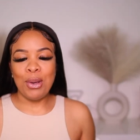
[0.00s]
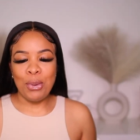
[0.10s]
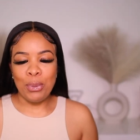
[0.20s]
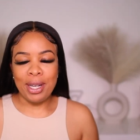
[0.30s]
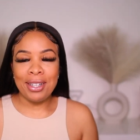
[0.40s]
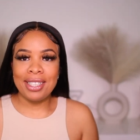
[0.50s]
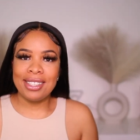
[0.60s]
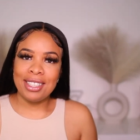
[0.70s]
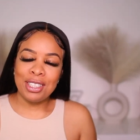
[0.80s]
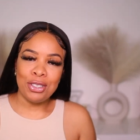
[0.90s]
where is
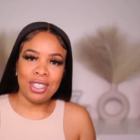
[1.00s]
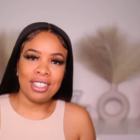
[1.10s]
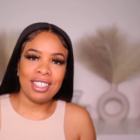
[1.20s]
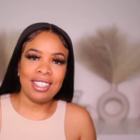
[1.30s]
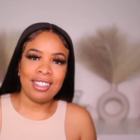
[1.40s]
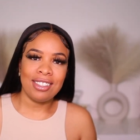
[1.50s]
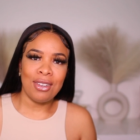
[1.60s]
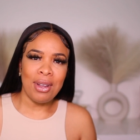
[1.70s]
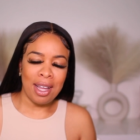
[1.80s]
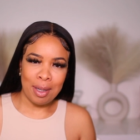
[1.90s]
the instructions
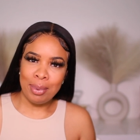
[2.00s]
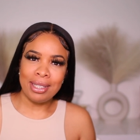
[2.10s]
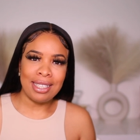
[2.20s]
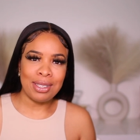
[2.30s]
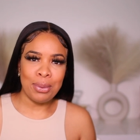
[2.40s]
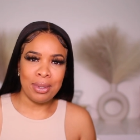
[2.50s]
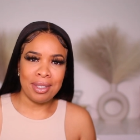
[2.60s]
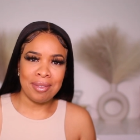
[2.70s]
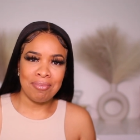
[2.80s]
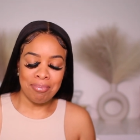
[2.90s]
on how to put this on?